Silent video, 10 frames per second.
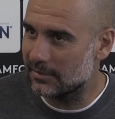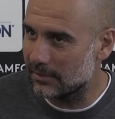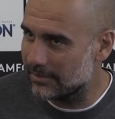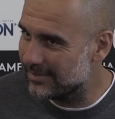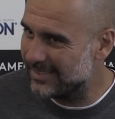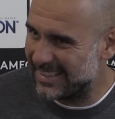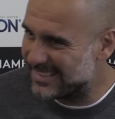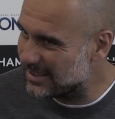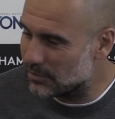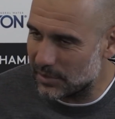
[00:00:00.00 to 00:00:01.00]
So
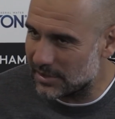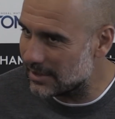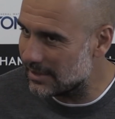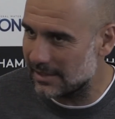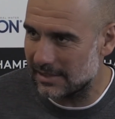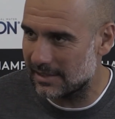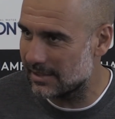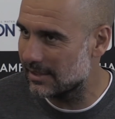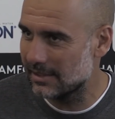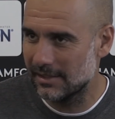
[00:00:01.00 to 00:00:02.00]
that situation
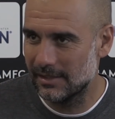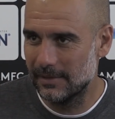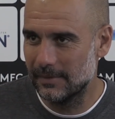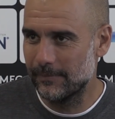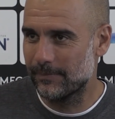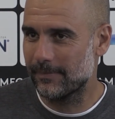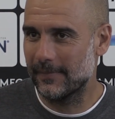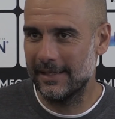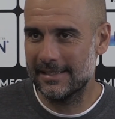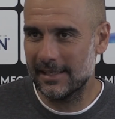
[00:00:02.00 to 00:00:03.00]
is
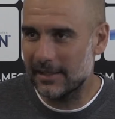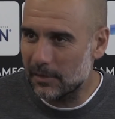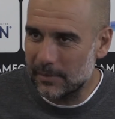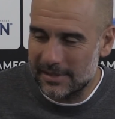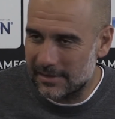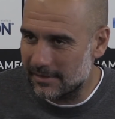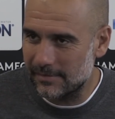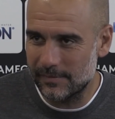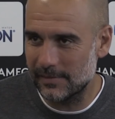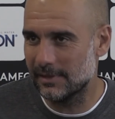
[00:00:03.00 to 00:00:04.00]
is a little
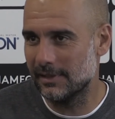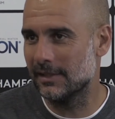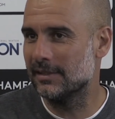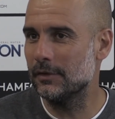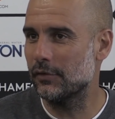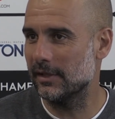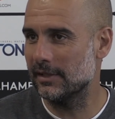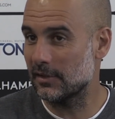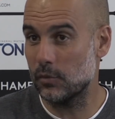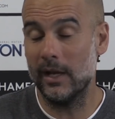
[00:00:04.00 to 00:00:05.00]
bit
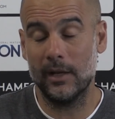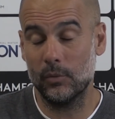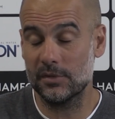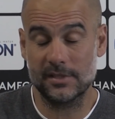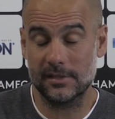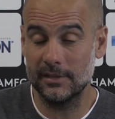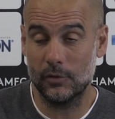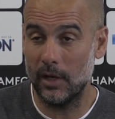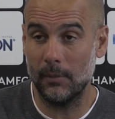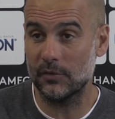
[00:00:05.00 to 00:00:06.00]
different. That's why I was
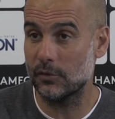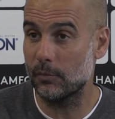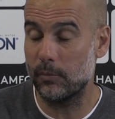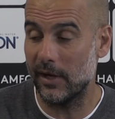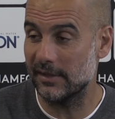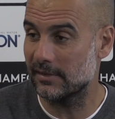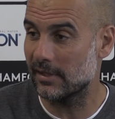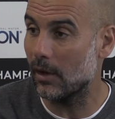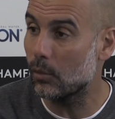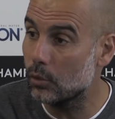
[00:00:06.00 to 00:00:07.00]
incredibly surprised
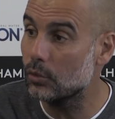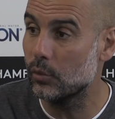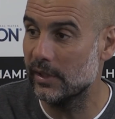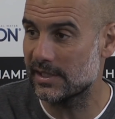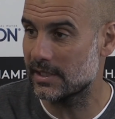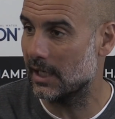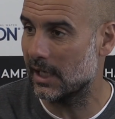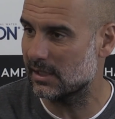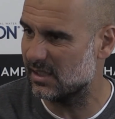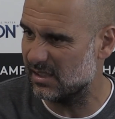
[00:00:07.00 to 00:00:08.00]
how good we
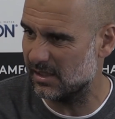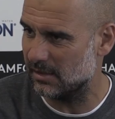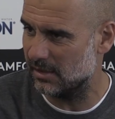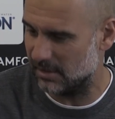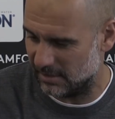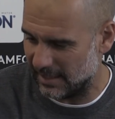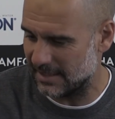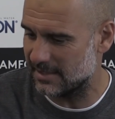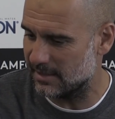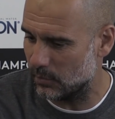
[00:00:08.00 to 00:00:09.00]
start in the
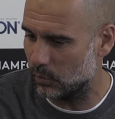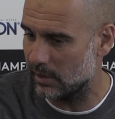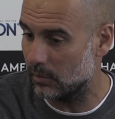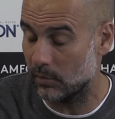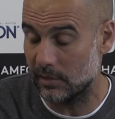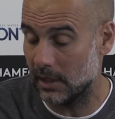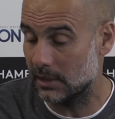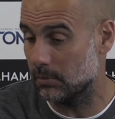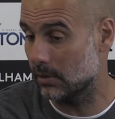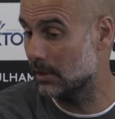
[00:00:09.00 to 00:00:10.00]
intensity with and
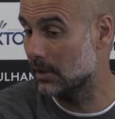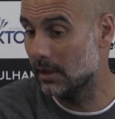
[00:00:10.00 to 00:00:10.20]
without the ball.